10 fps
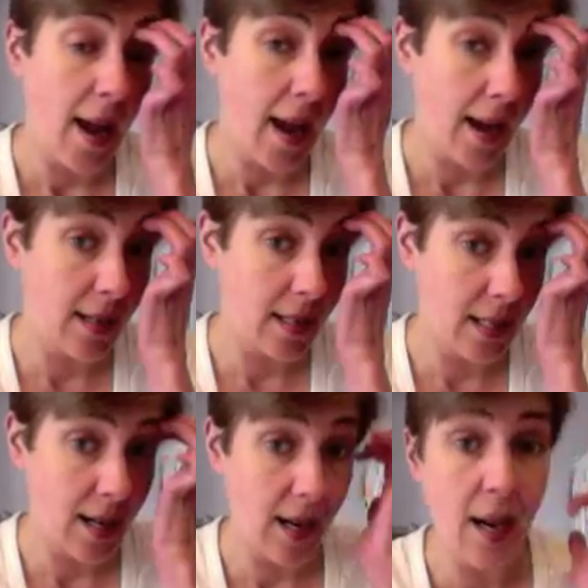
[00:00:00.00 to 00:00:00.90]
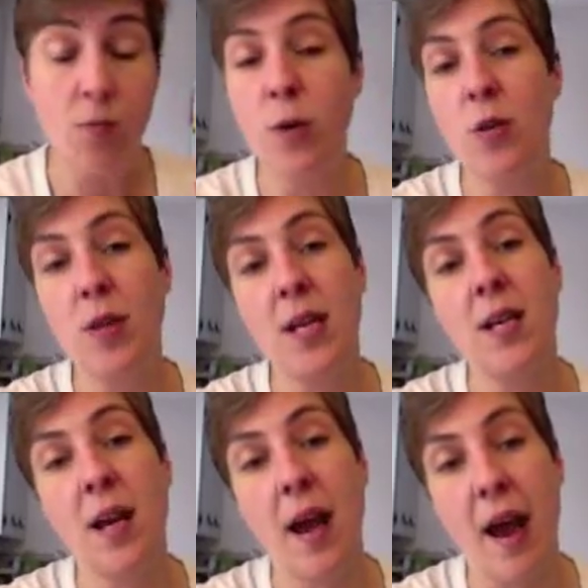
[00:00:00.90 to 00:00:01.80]
And uh, and when you
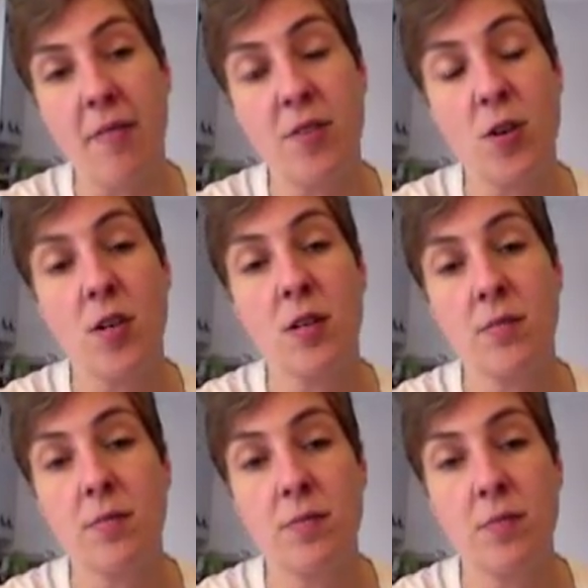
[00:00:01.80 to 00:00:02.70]
think after